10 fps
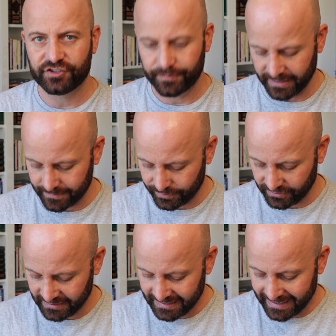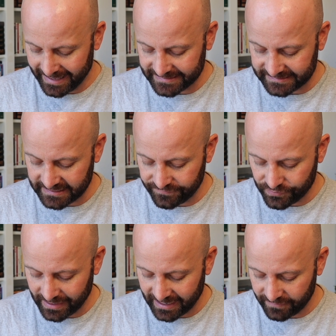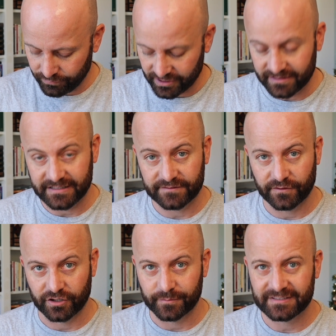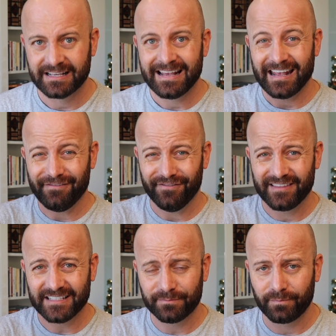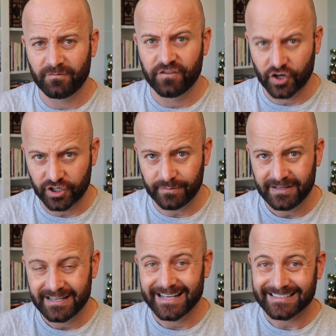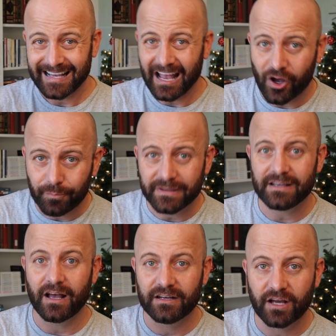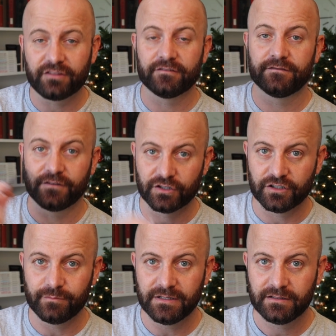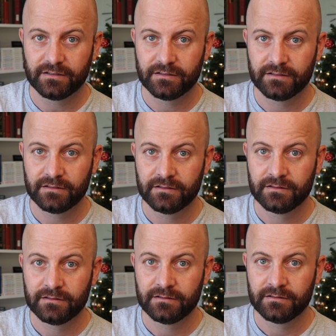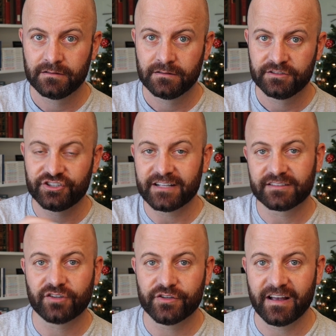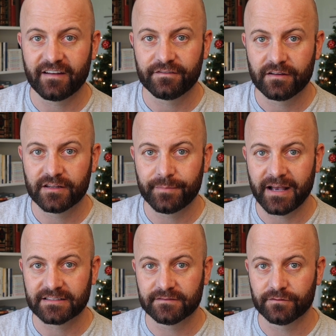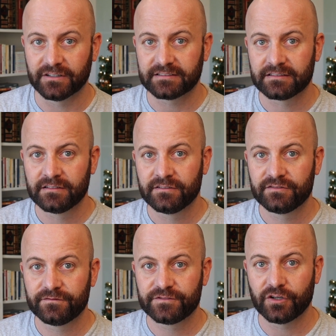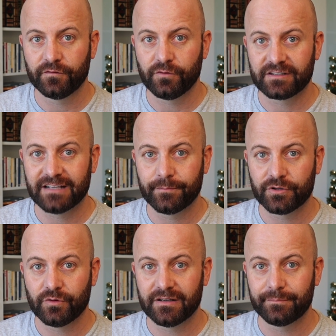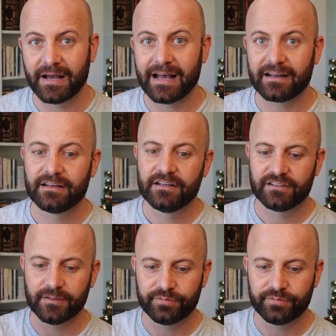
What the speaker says: in your paper and see if you have one of these verbs. If this verb is helping another verb, chances are you have the passive voice. So for example, going back to the